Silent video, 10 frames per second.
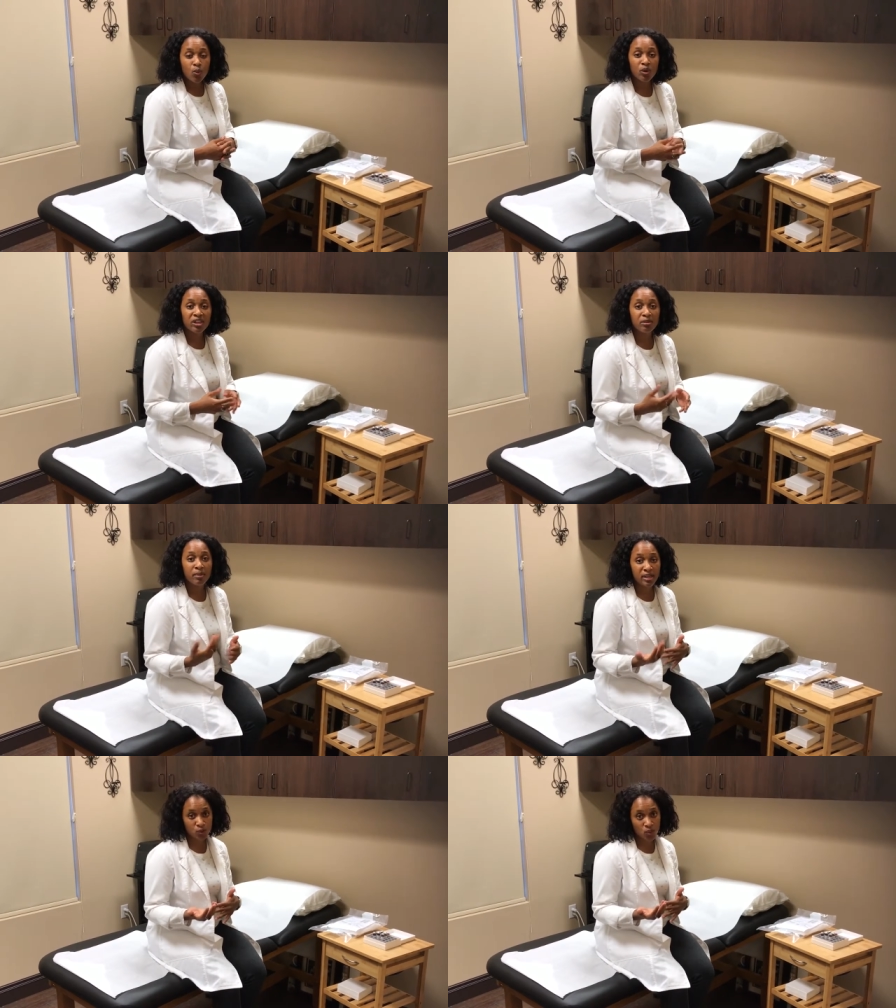One of the
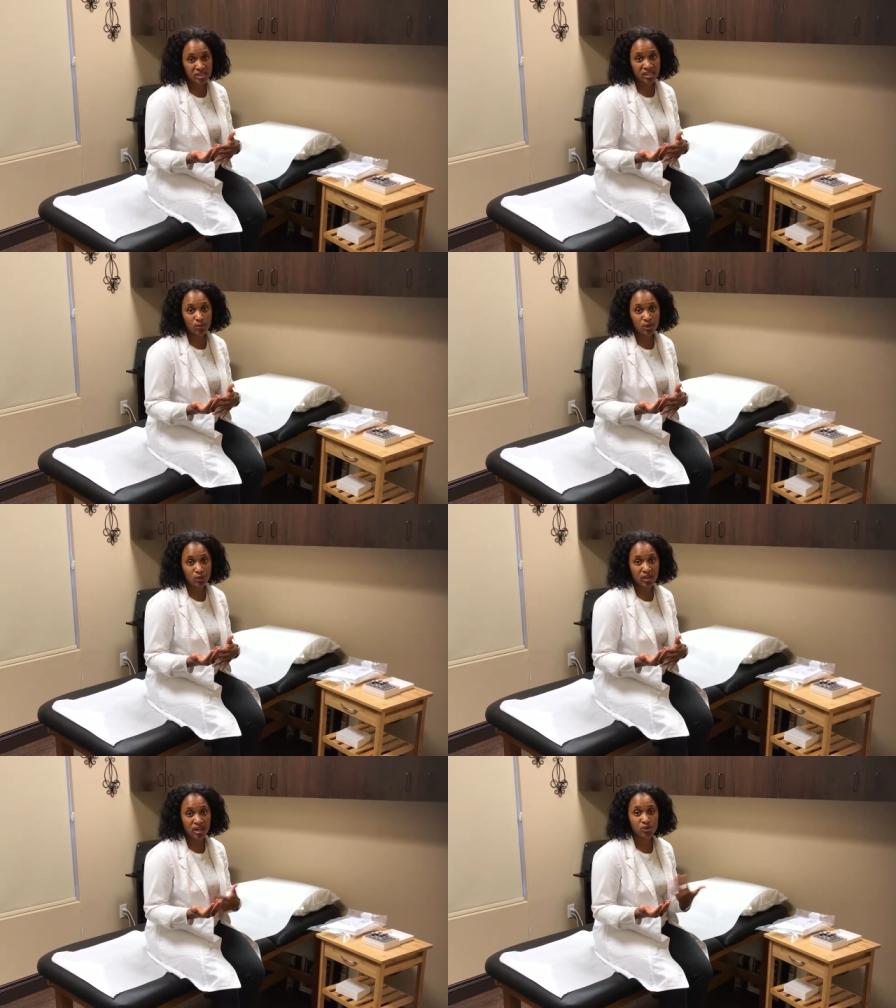best ways that we
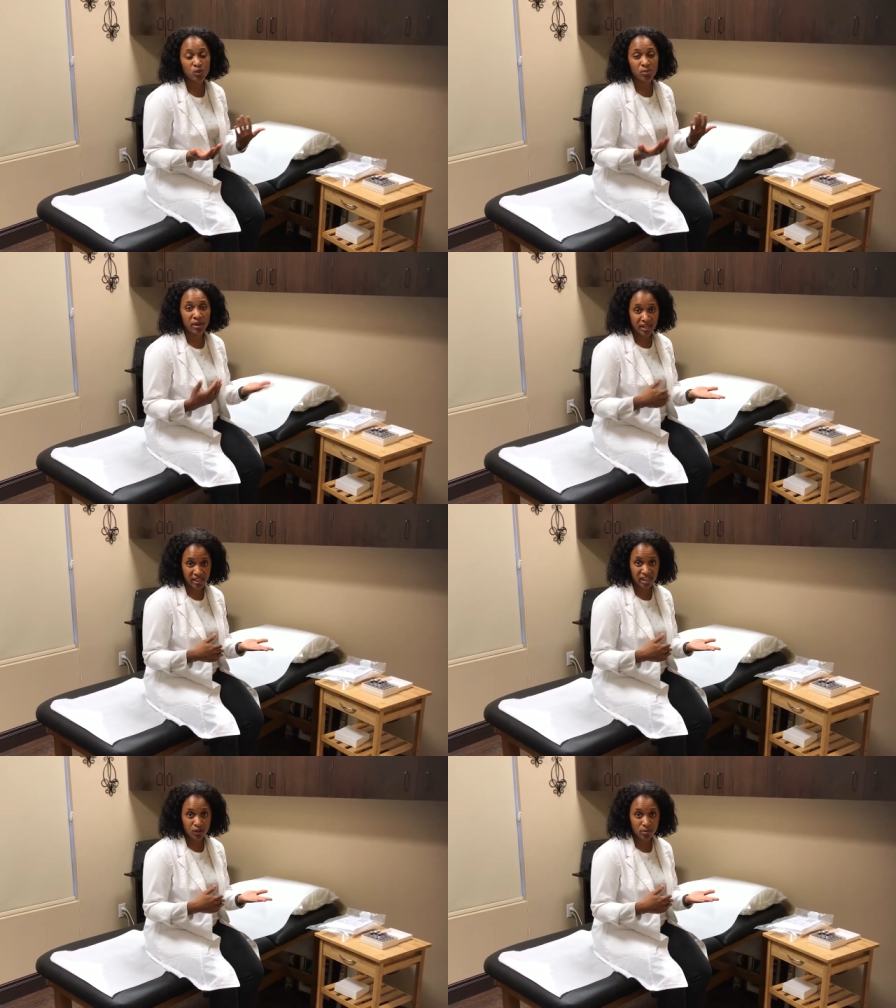do that is with
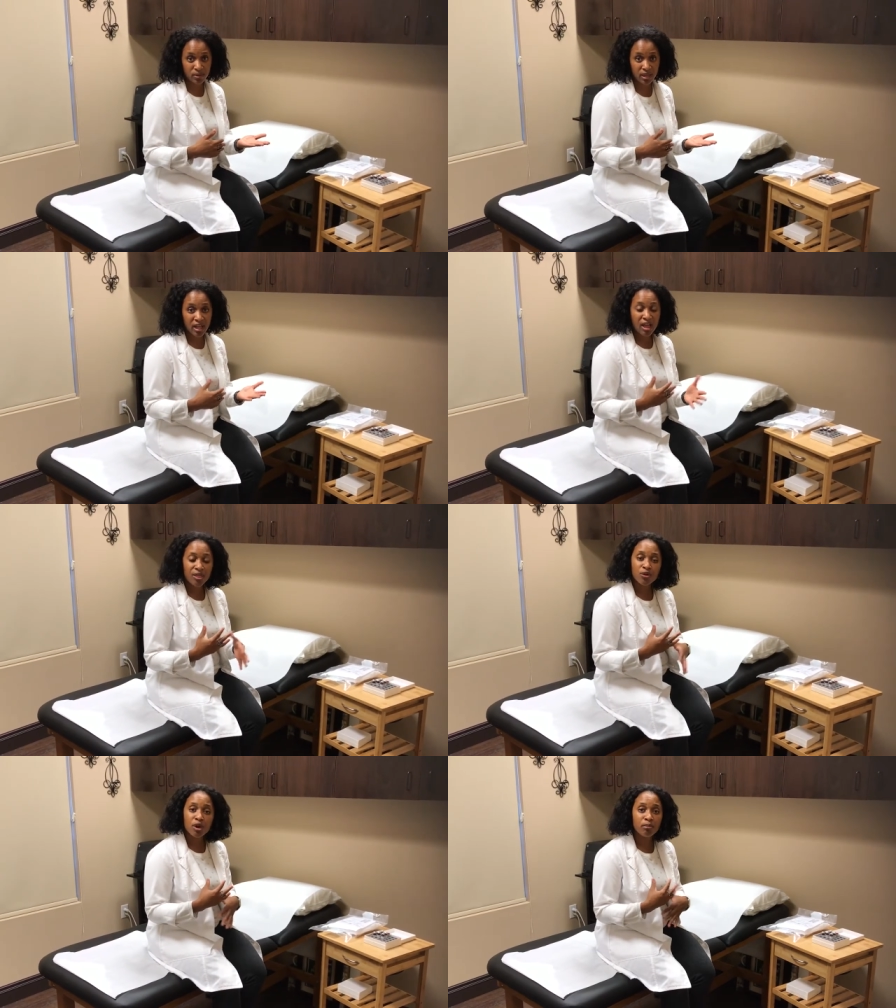pellet therapy.
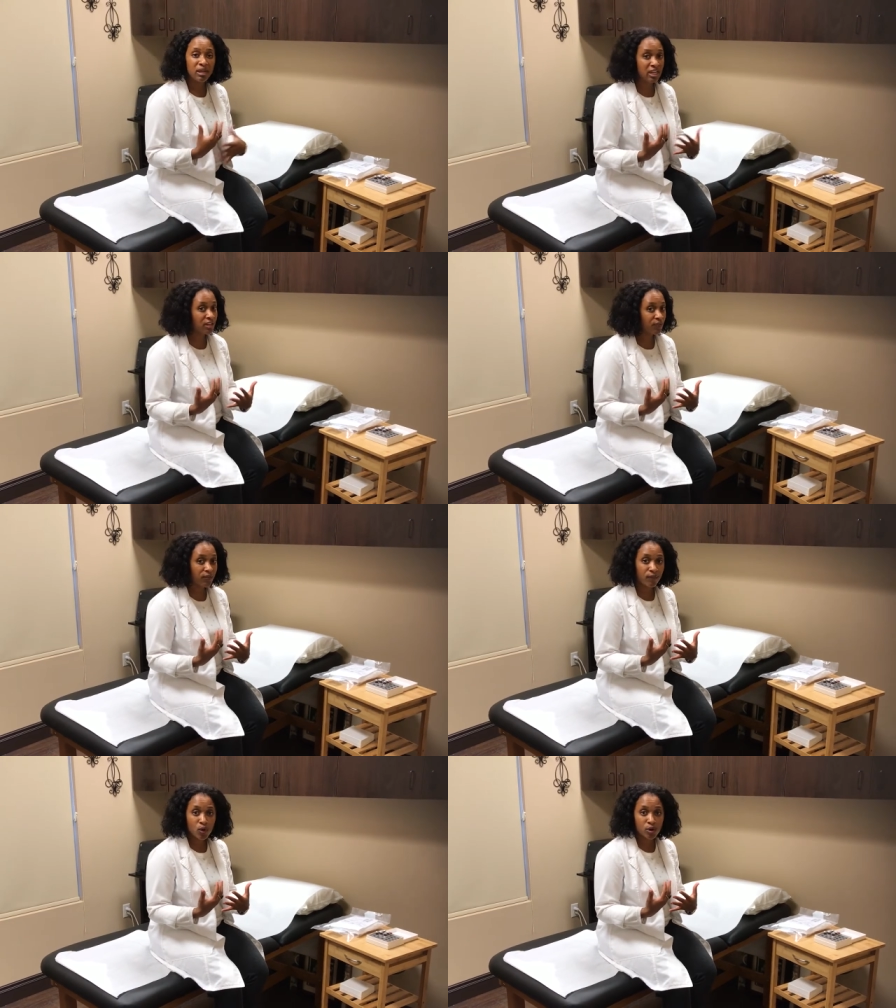There are many
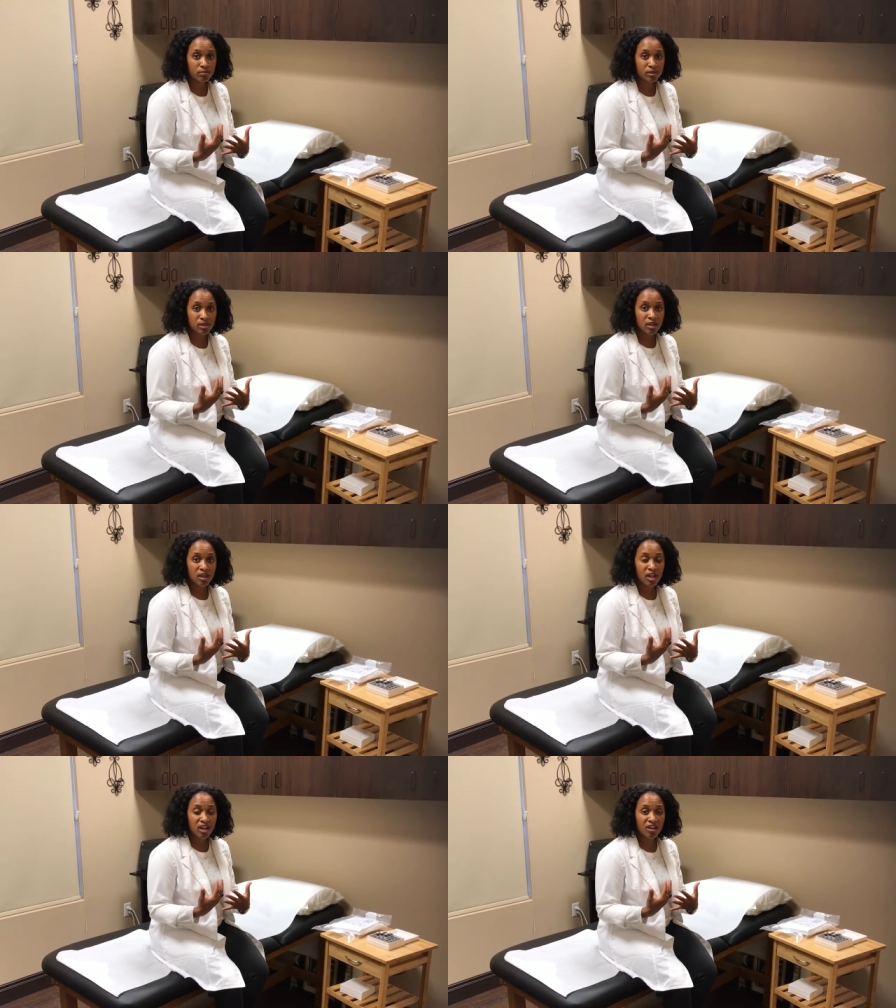different forms
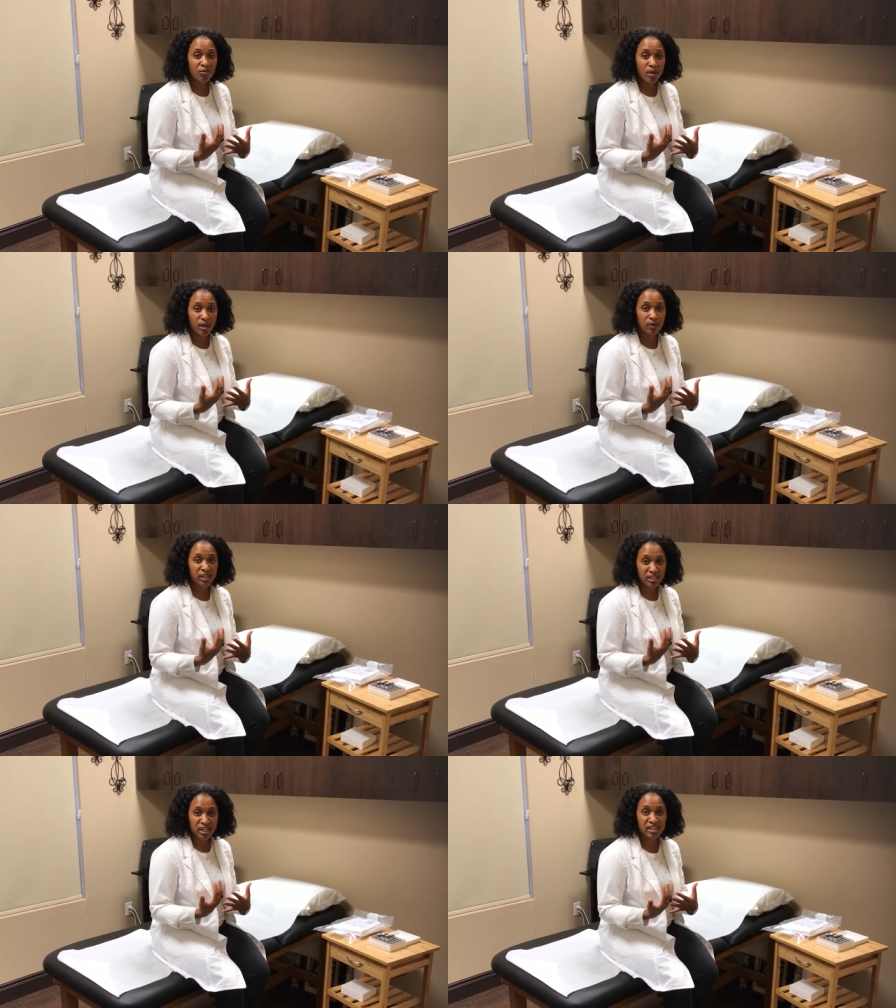of
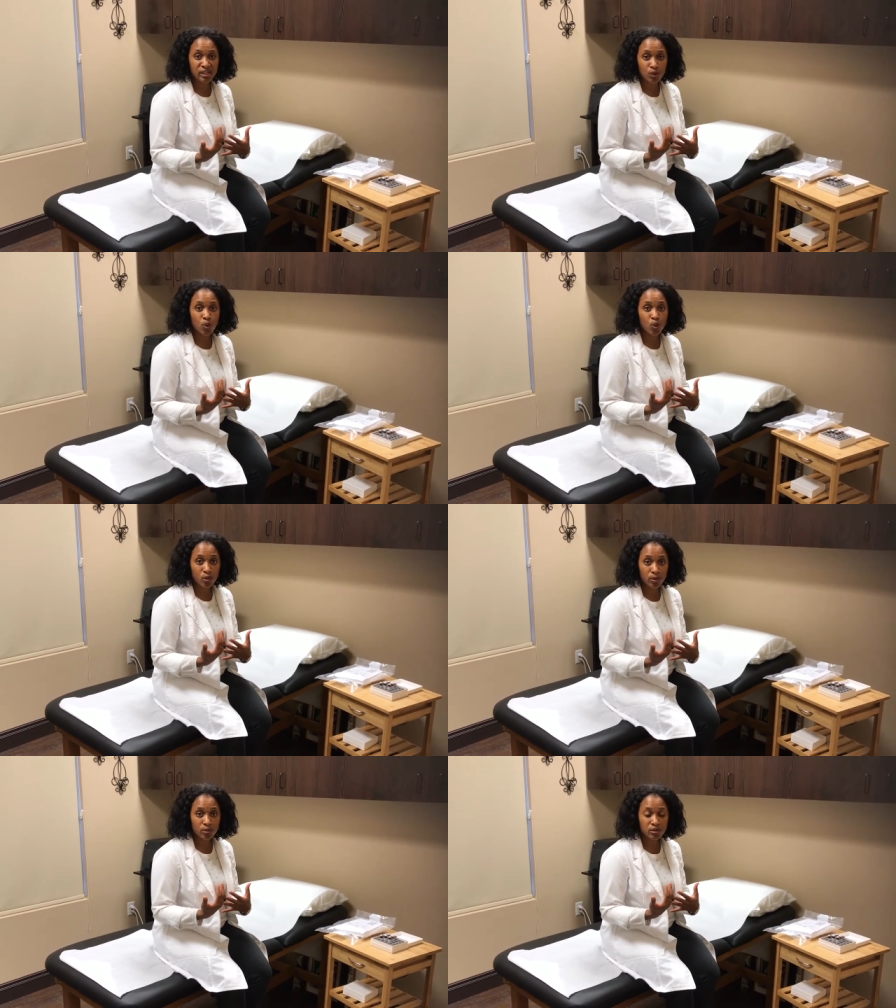bioidentical
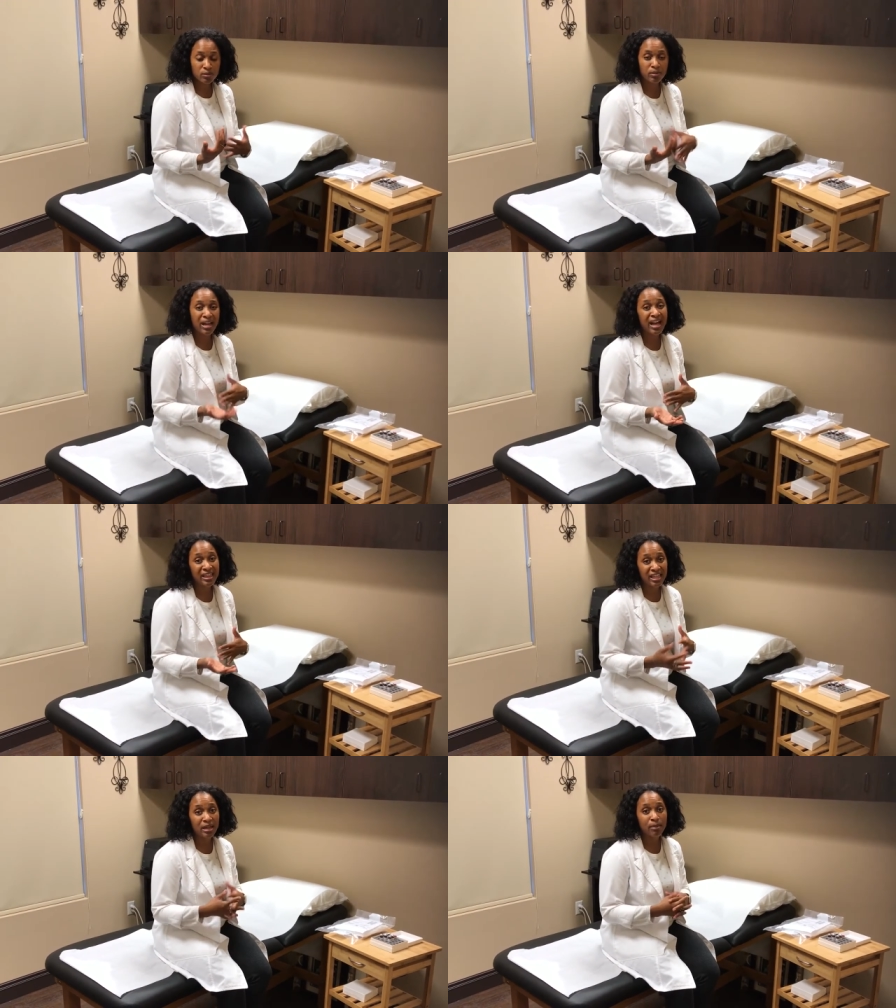hormones, but I
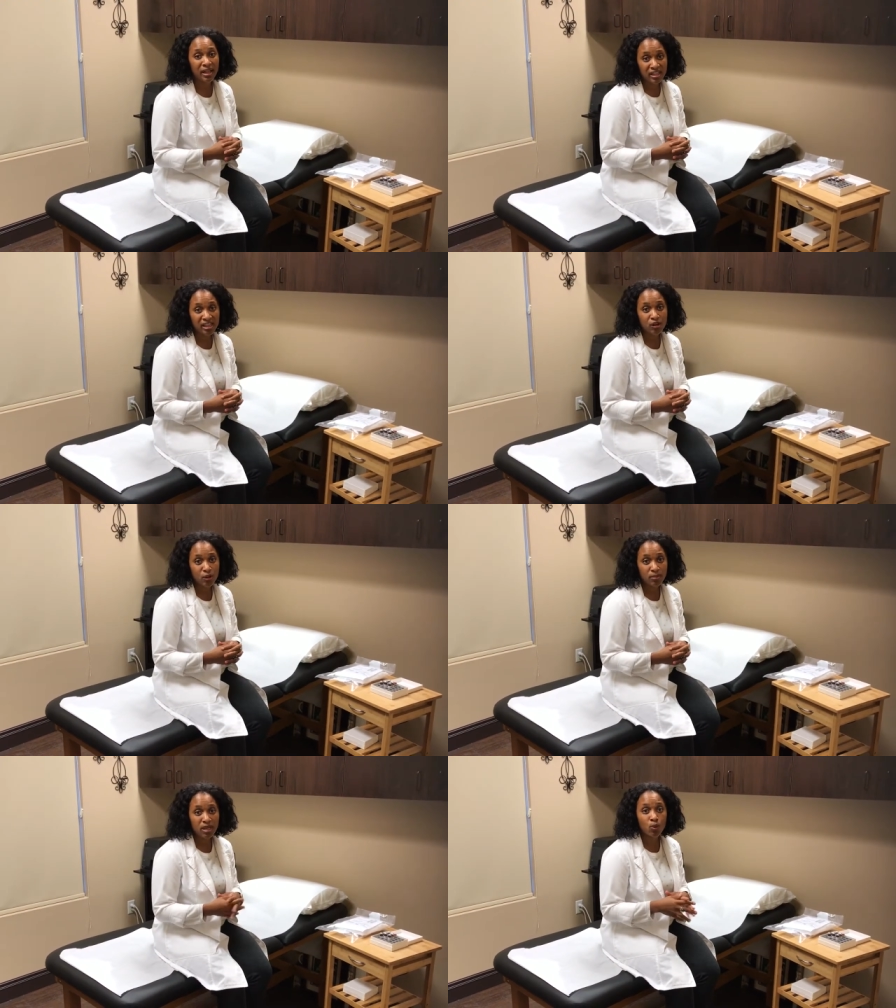think pellet
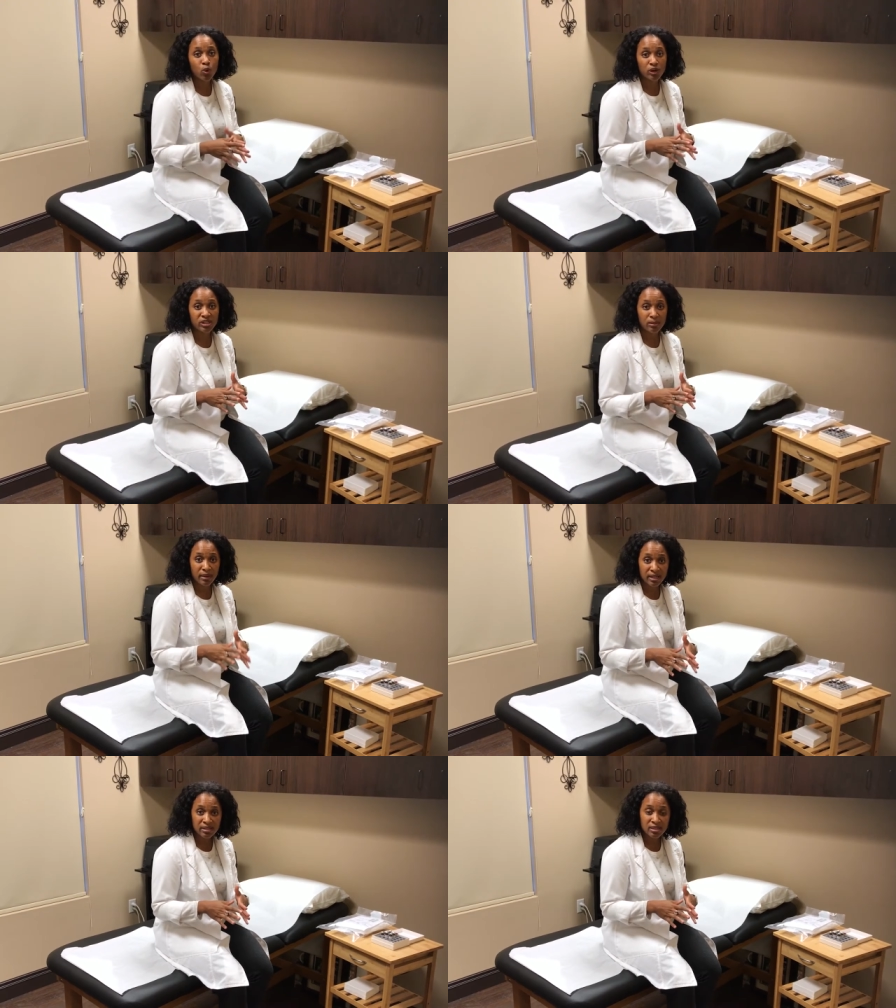therapy works the
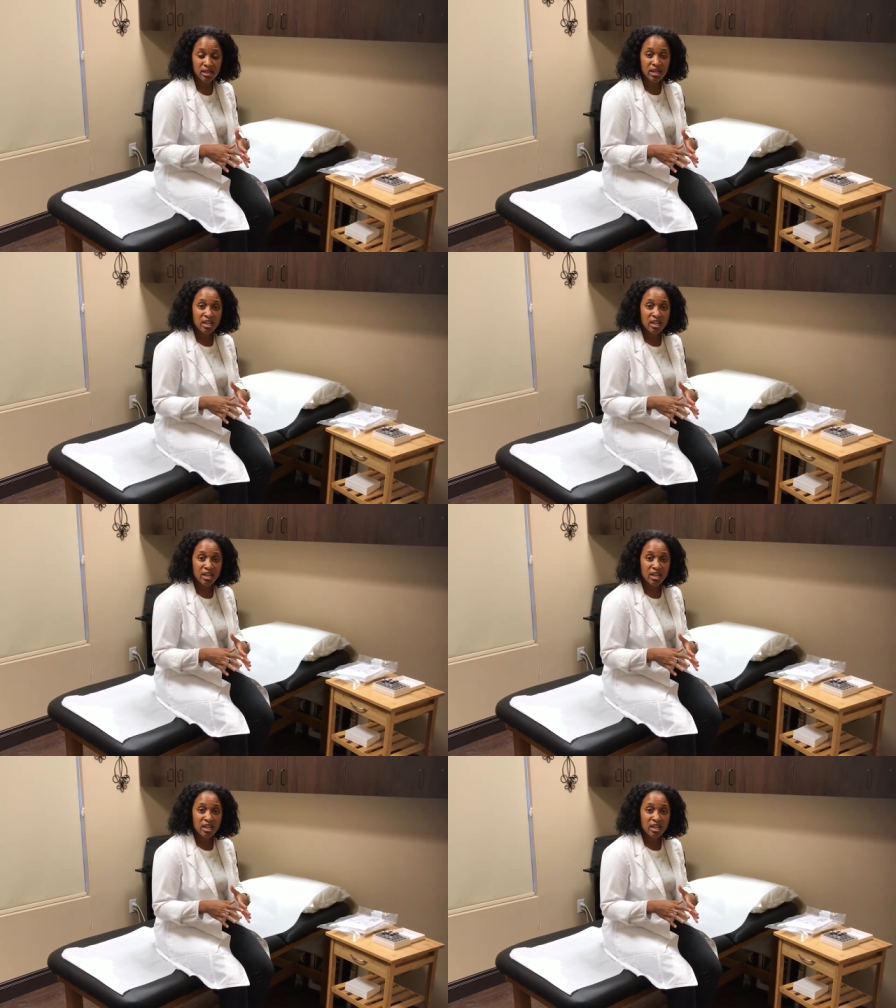best.